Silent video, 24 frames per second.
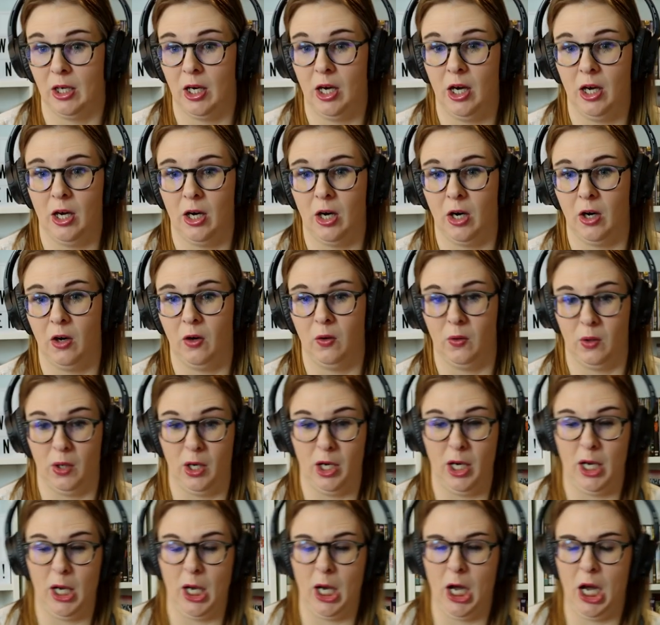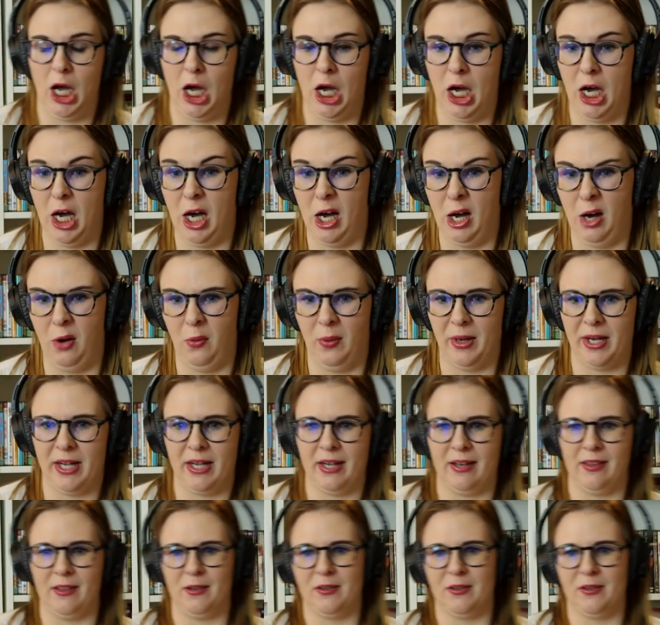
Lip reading: Uh-oh. Oh, what did he